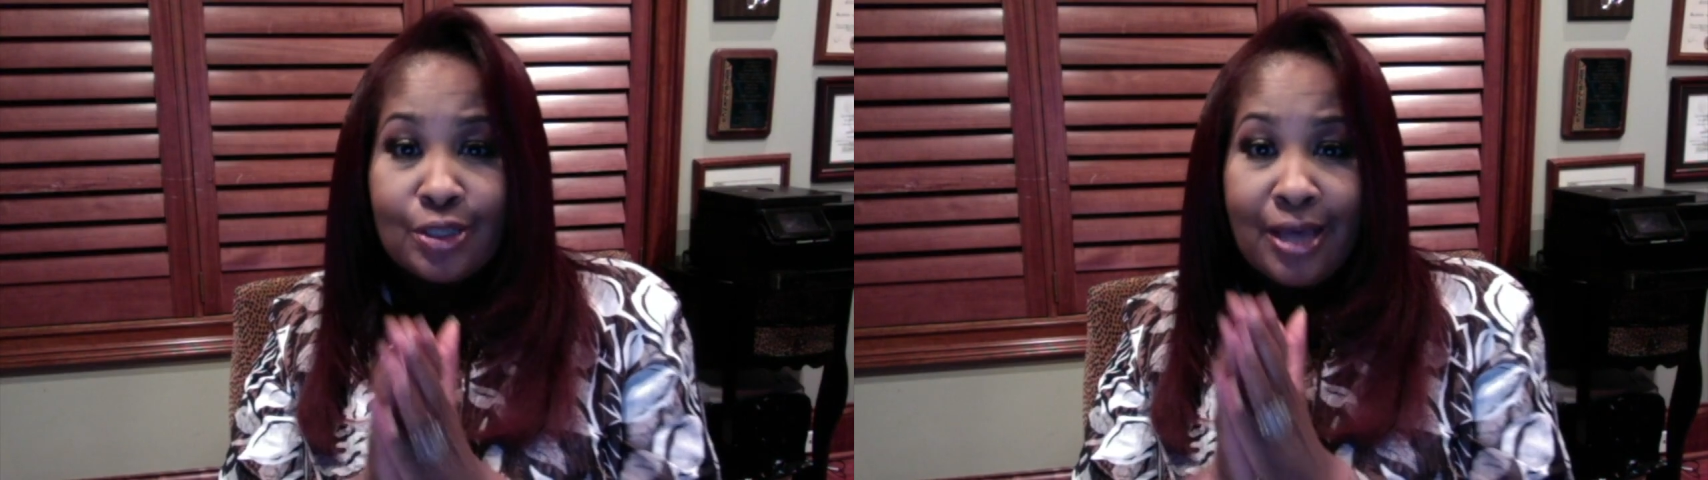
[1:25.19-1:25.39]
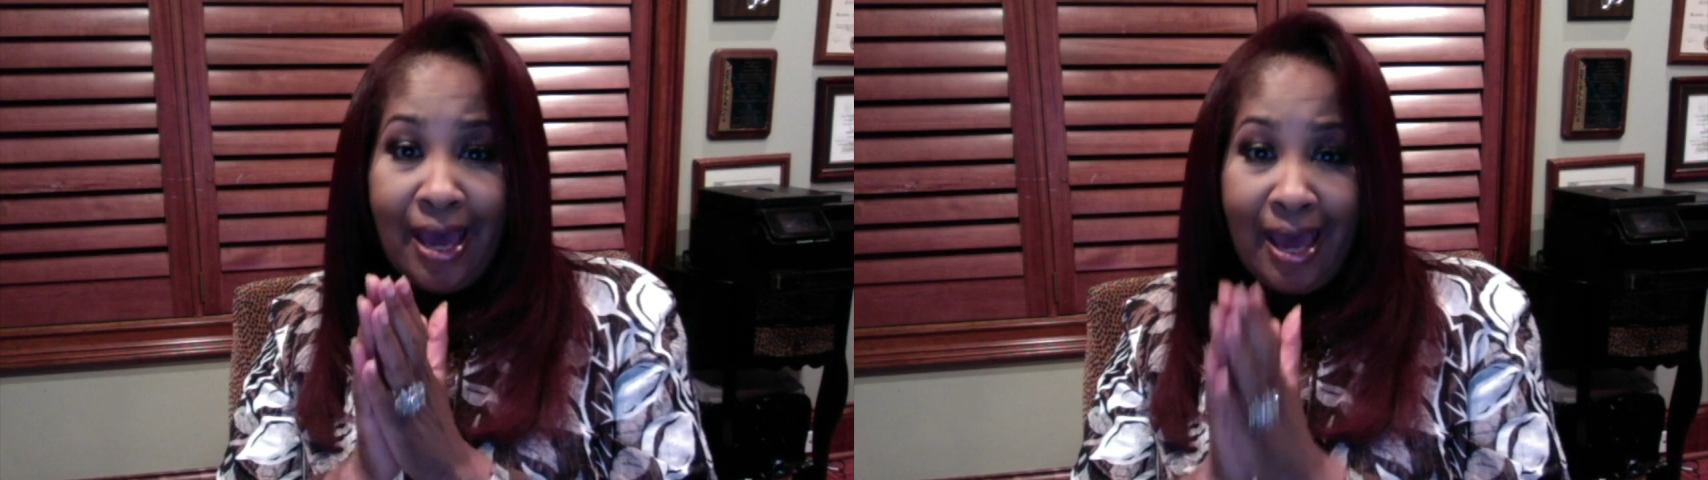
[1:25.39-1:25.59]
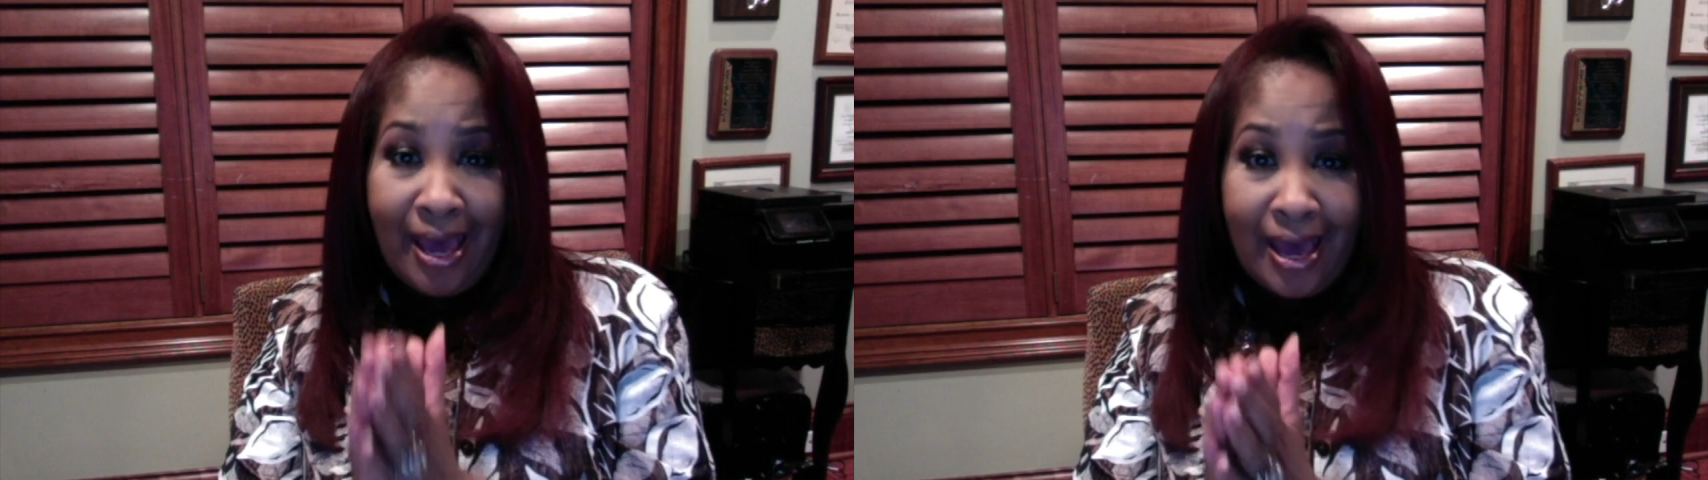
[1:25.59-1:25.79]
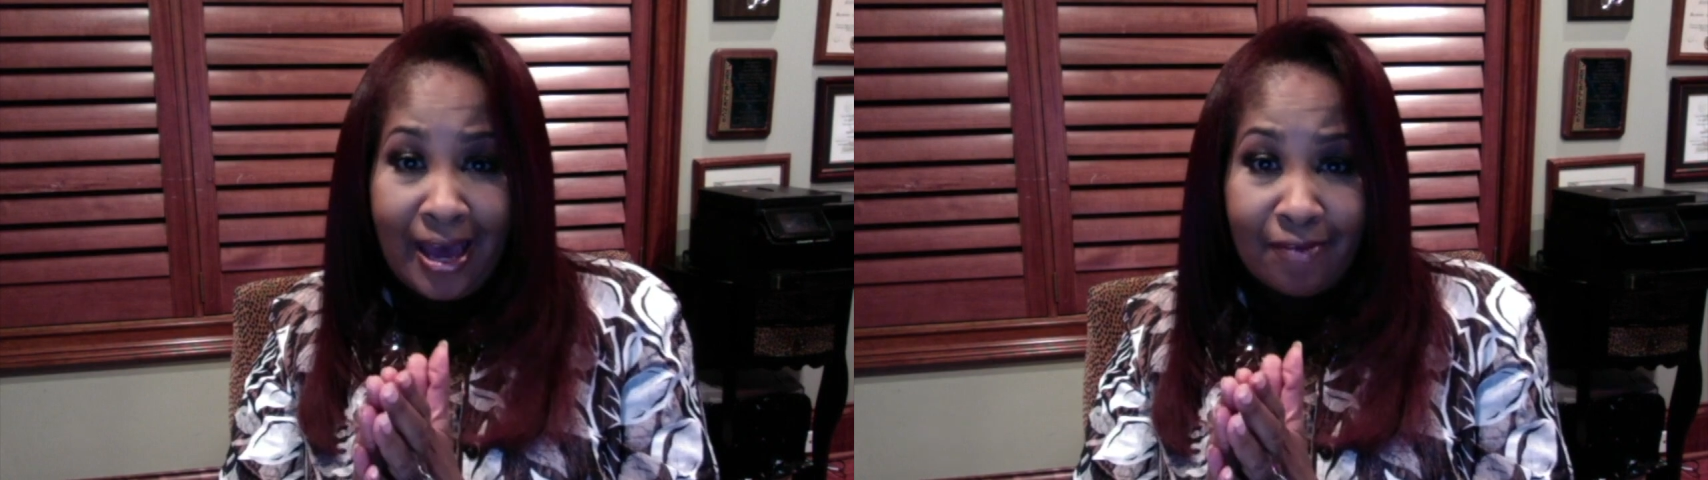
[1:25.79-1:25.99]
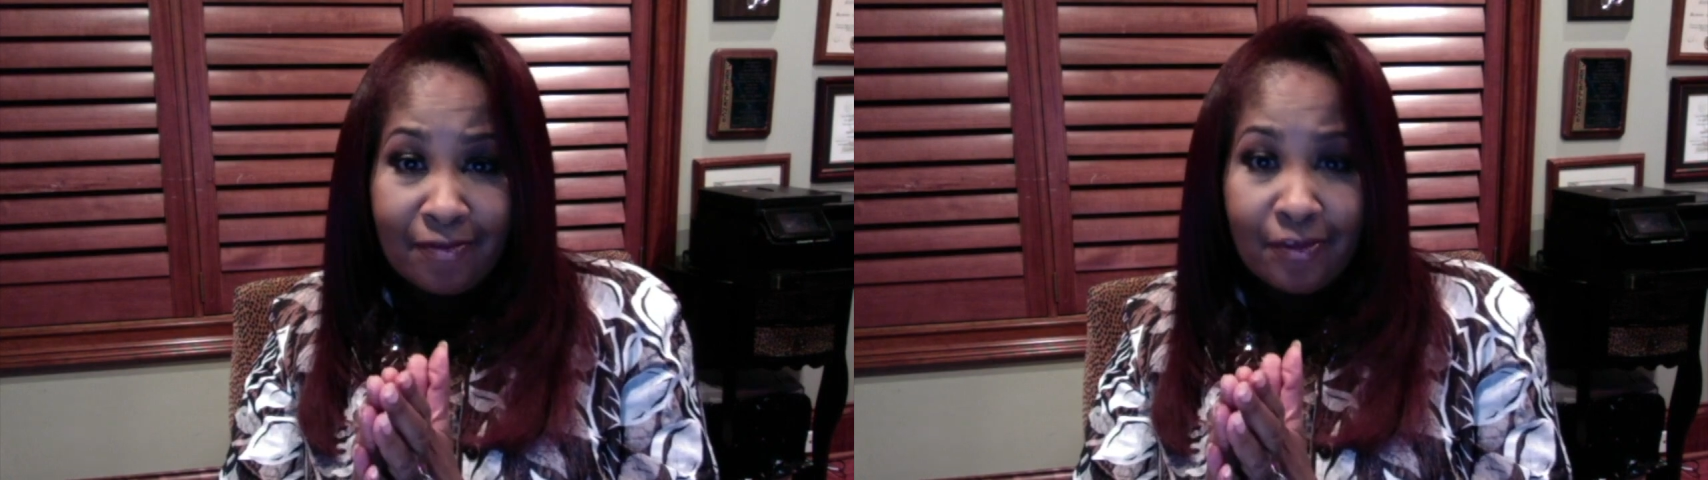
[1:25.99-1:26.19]

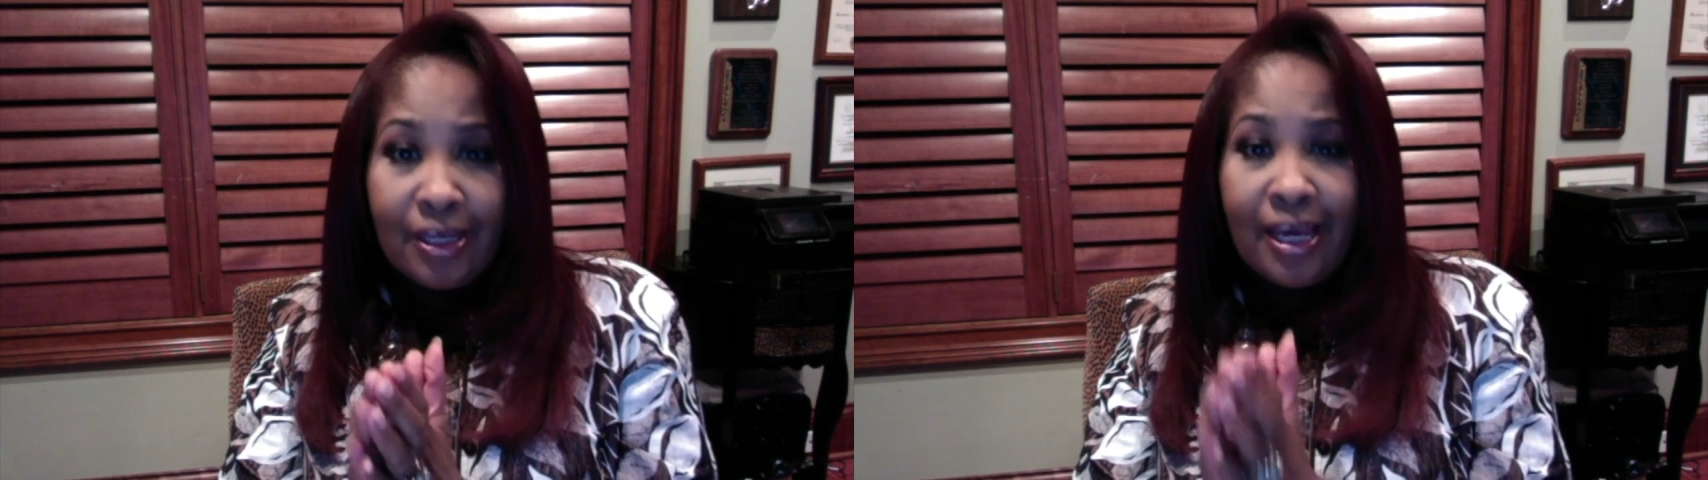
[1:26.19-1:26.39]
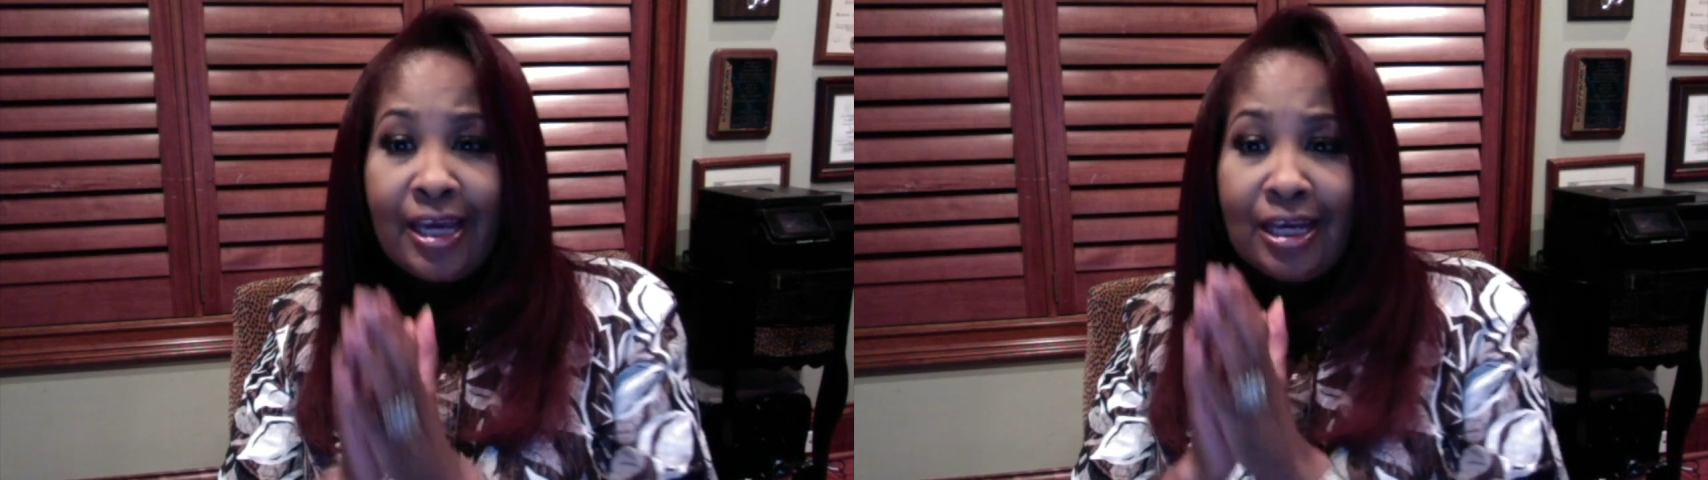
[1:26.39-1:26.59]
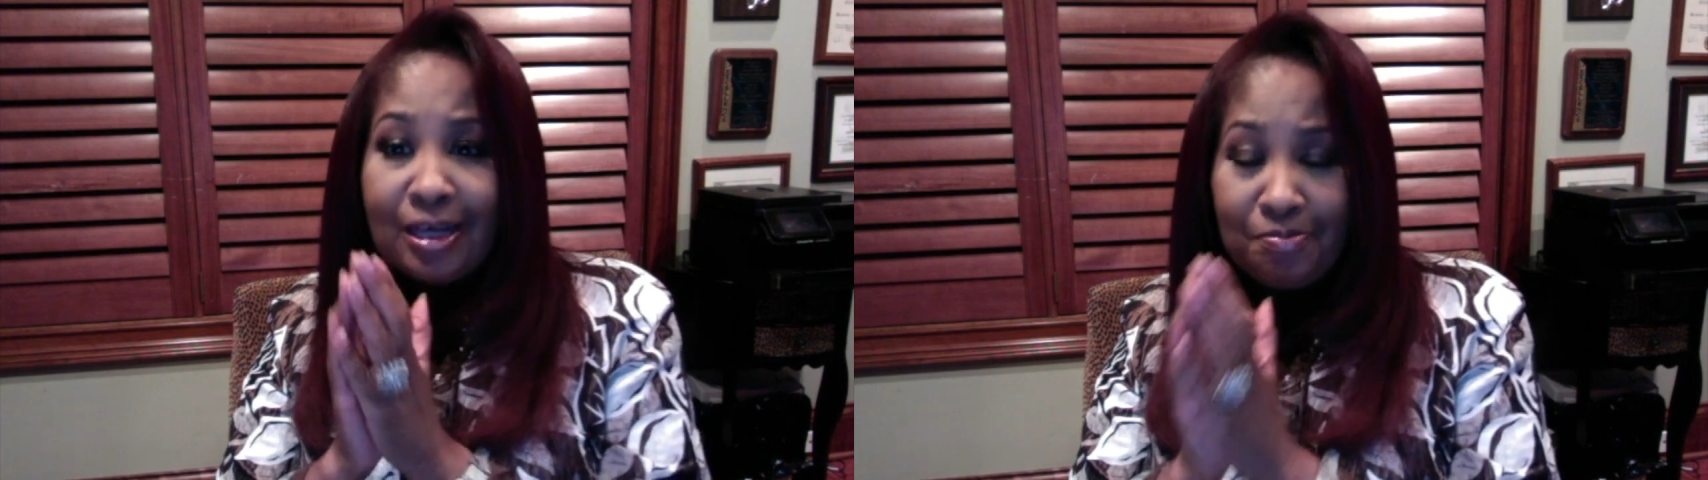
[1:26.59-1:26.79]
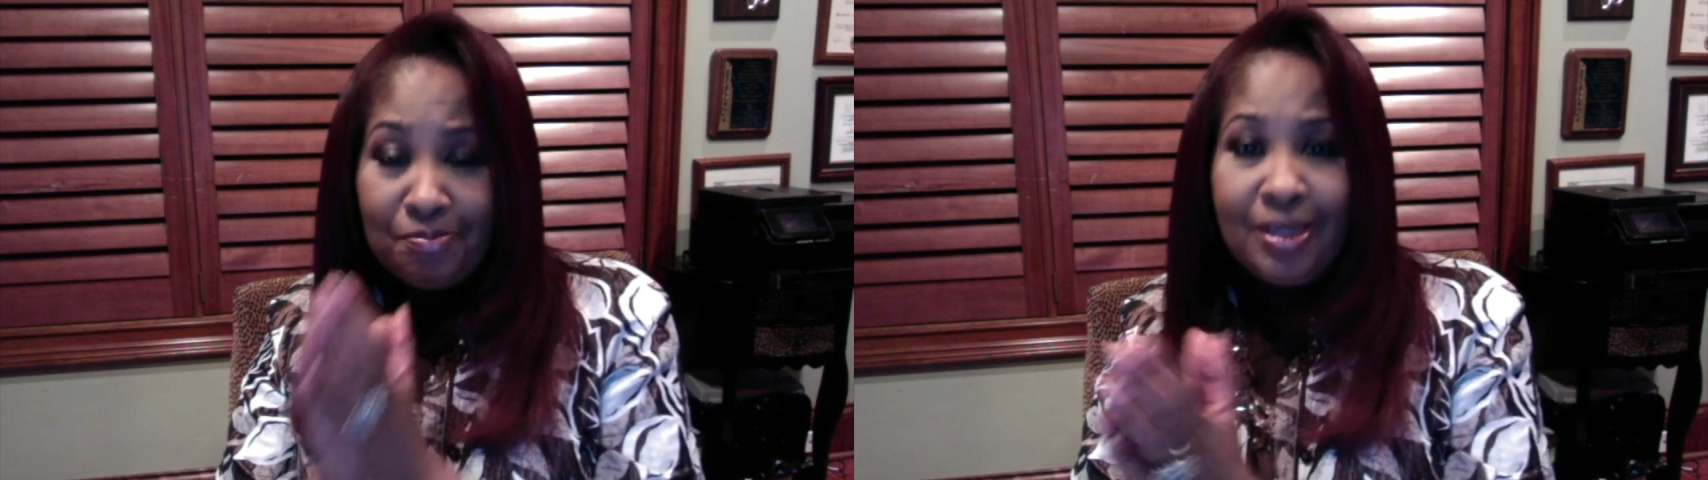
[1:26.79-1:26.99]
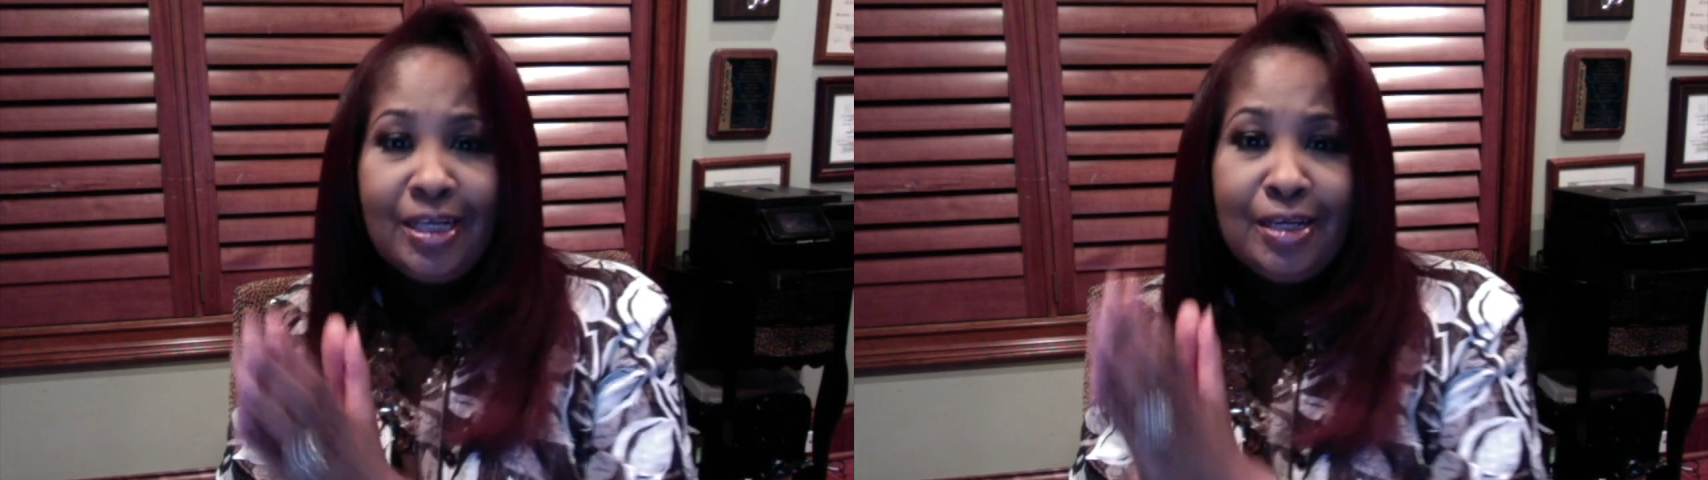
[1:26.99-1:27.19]
have a
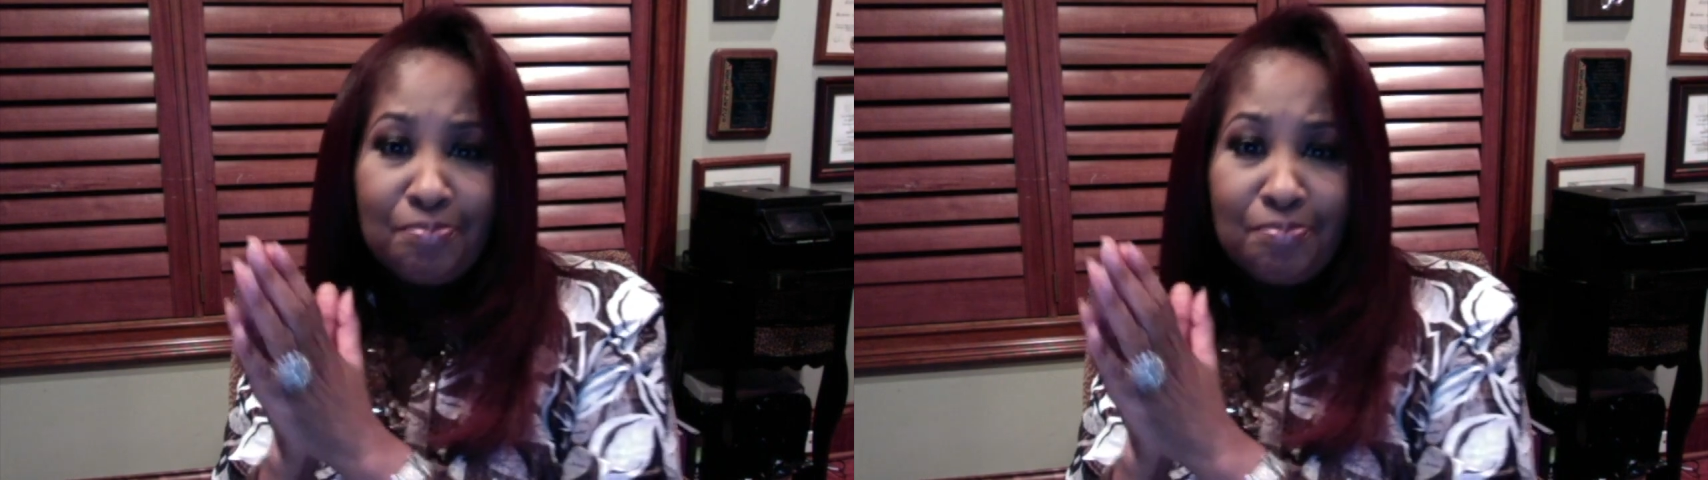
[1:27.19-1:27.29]
committed